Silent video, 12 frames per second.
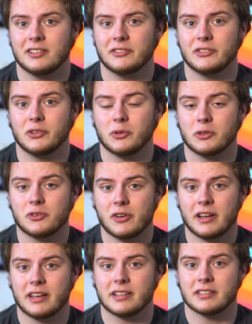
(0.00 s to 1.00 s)
do the
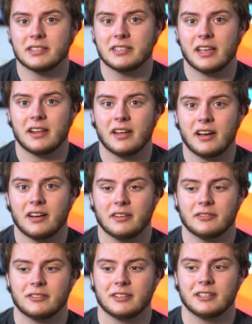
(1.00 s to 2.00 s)
trick instead
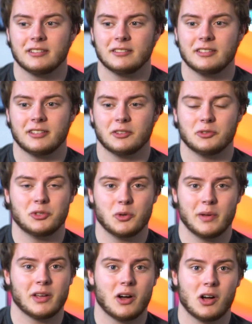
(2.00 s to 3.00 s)
of, you know,
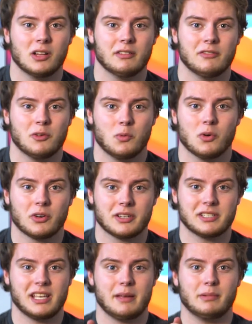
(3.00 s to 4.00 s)
doing all of the work
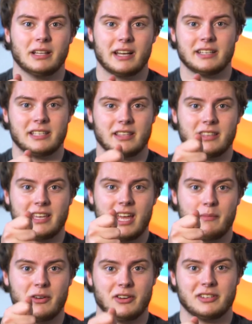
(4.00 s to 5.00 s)
stabilizing the
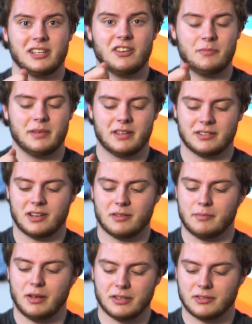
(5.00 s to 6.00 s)
camera yourself, because our
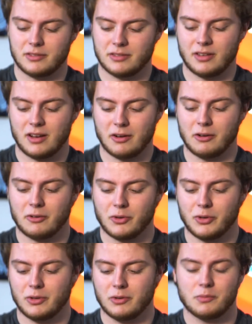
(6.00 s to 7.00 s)
muscles are
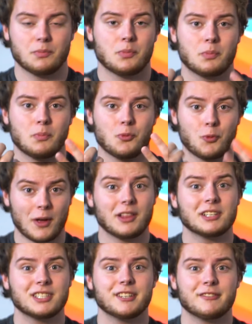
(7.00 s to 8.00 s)

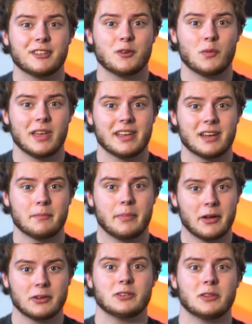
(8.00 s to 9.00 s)
relatively weak
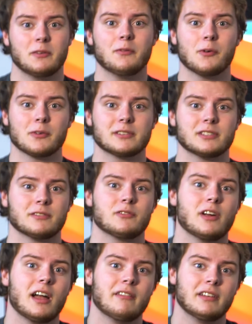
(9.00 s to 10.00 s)
compared to the forces of
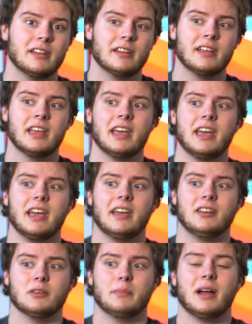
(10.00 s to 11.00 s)
gravity,
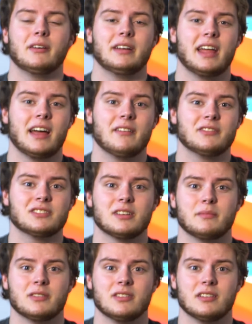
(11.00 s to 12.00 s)
and you're bound to have
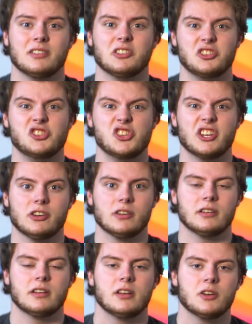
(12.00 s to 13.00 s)
some of the
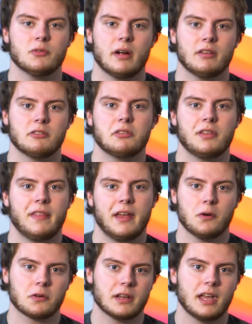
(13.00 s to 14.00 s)
jitter rather than that
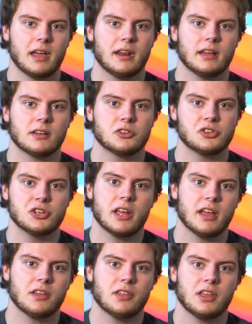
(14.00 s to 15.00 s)
organic
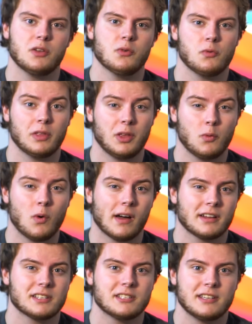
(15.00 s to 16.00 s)
shake that you really
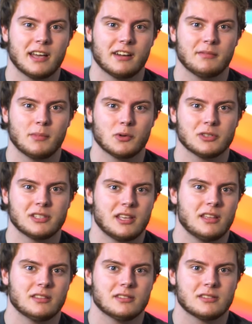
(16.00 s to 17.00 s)
want to see out of most
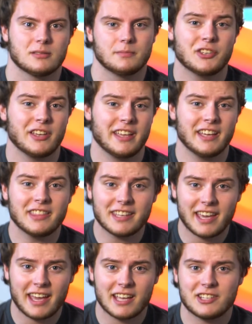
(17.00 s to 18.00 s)
scenes. So you can get the
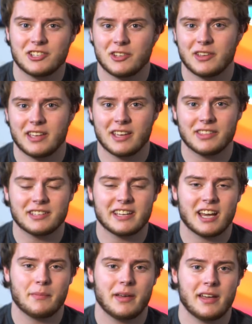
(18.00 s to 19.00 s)
cage and you can get the
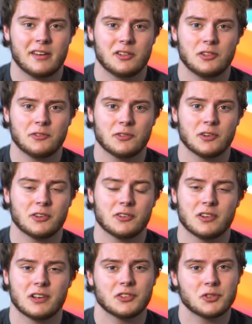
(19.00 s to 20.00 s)
top handle for under
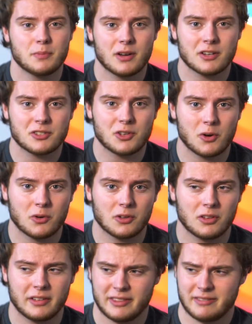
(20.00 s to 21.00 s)
100 bucks
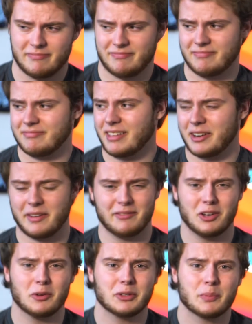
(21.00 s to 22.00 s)
total. I don't even
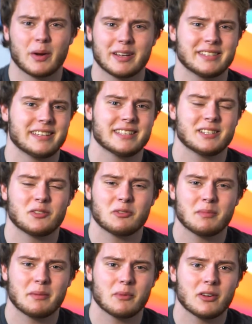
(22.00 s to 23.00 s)
know what the pricing is, I don't
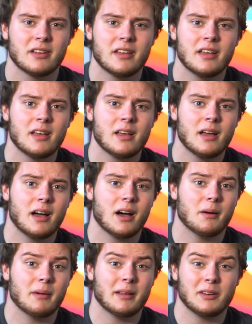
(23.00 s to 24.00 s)
remember.
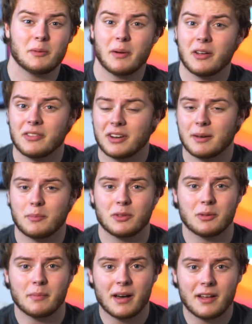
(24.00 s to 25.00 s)
And you pair that up with
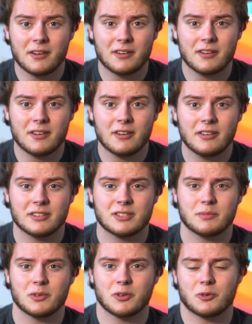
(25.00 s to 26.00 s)
the monitor and
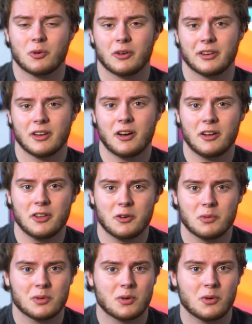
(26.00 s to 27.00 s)
some good quality audio
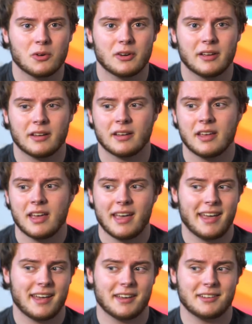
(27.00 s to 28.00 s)
recording,
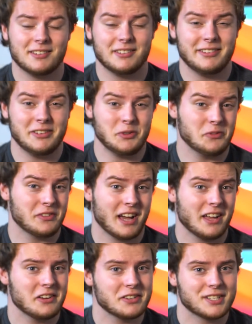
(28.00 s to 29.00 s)
and you've
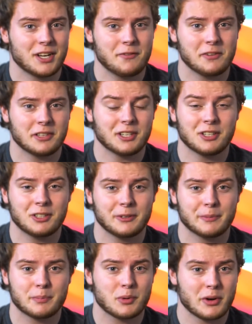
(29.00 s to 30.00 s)
got yourself a
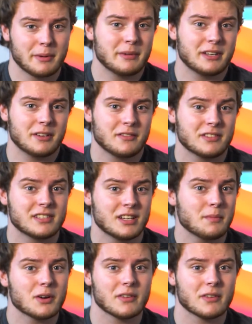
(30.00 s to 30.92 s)
little primitive cinema